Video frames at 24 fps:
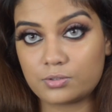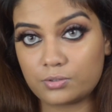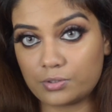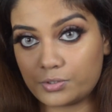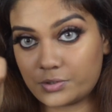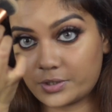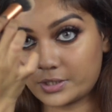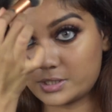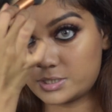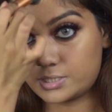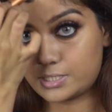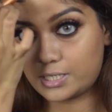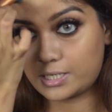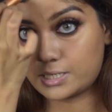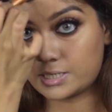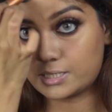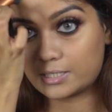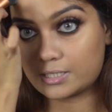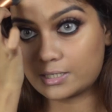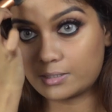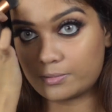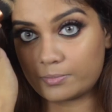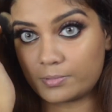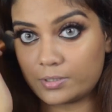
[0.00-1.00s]
you can take a
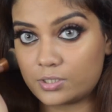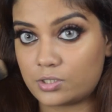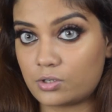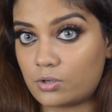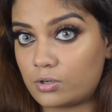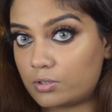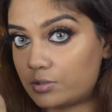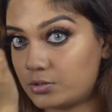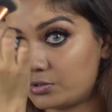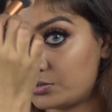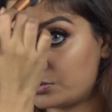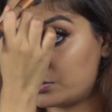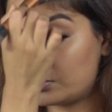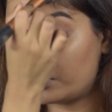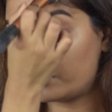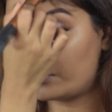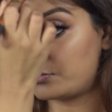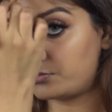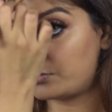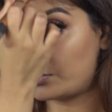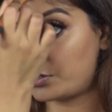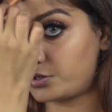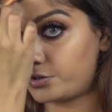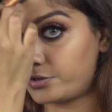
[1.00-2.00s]
little bit onto the
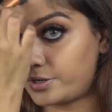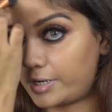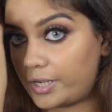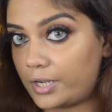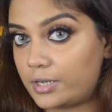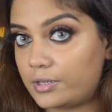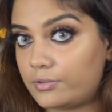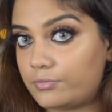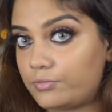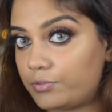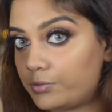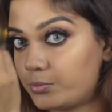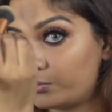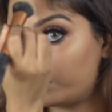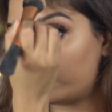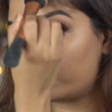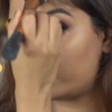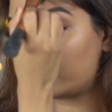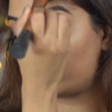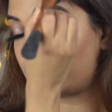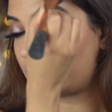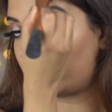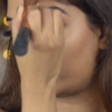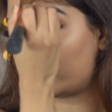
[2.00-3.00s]
forehead if you
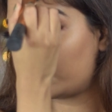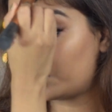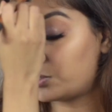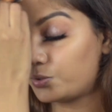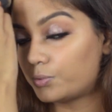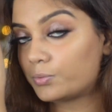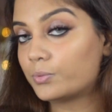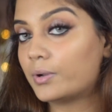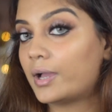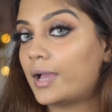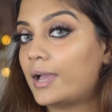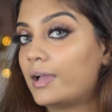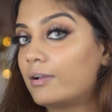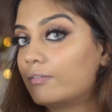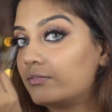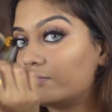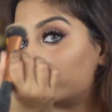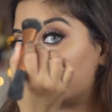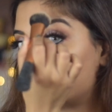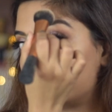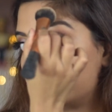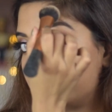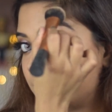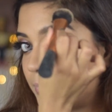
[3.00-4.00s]
think you have
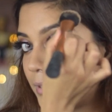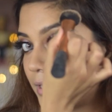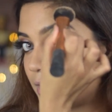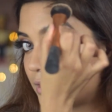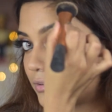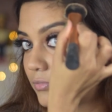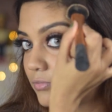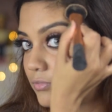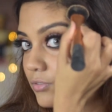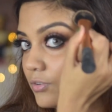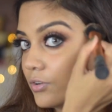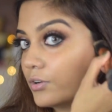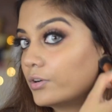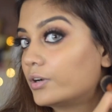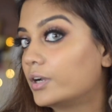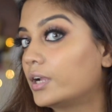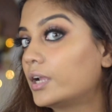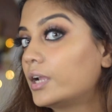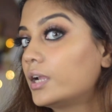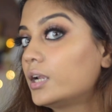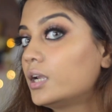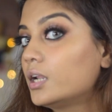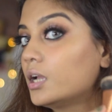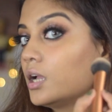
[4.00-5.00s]
a big
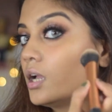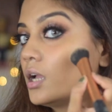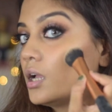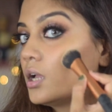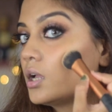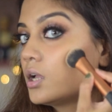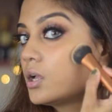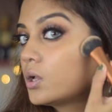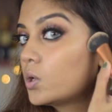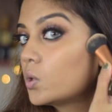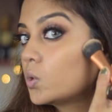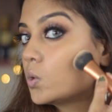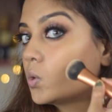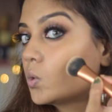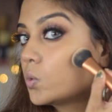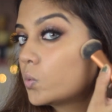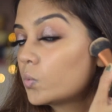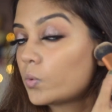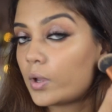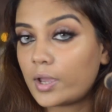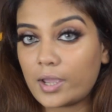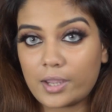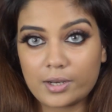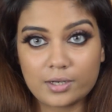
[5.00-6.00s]
forehead.
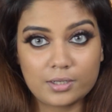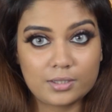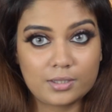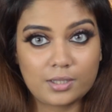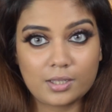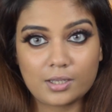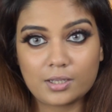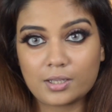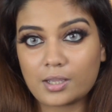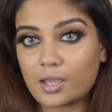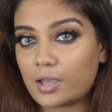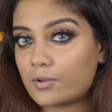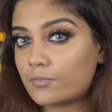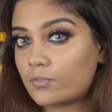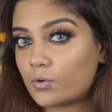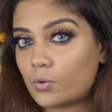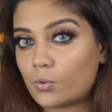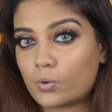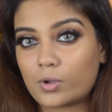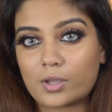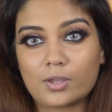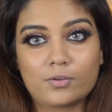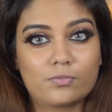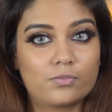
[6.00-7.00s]
I think I have
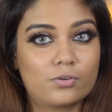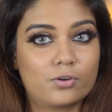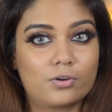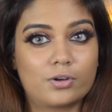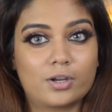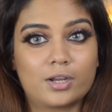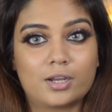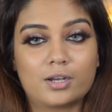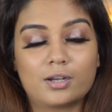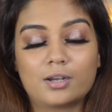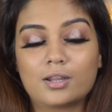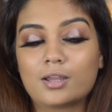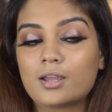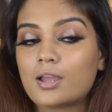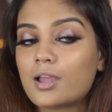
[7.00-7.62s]
okay forehead.